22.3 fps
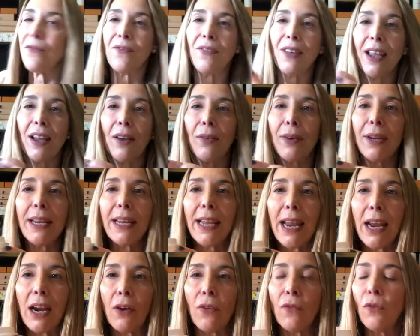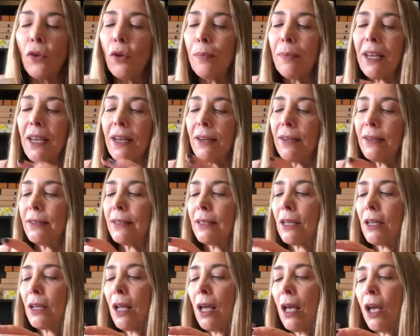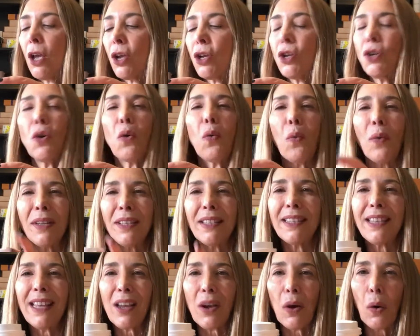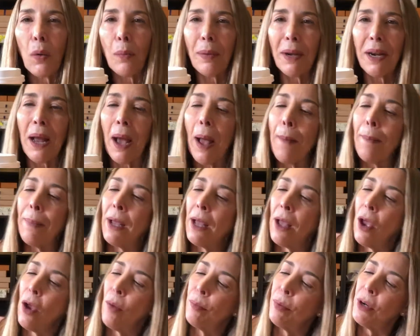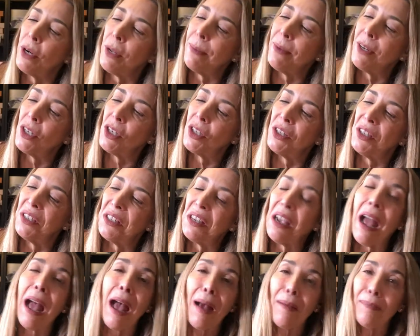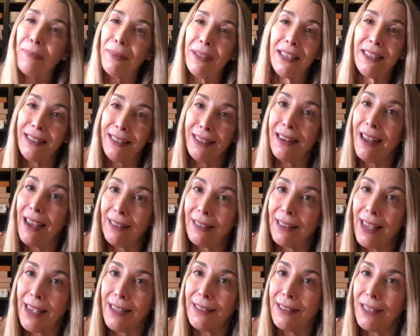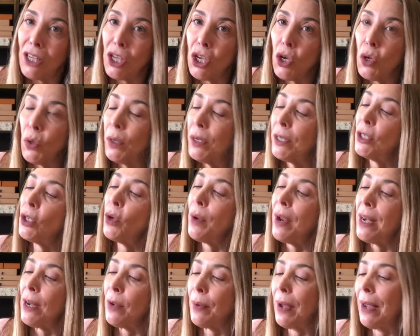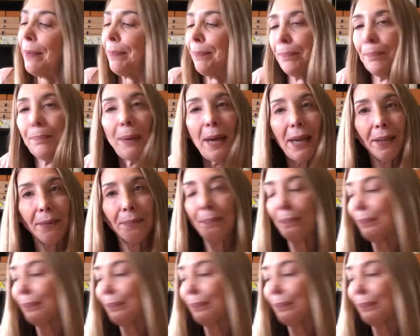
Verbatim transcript: very careful because you know, once they open up, pretty much the top is not that secure. So anyway, but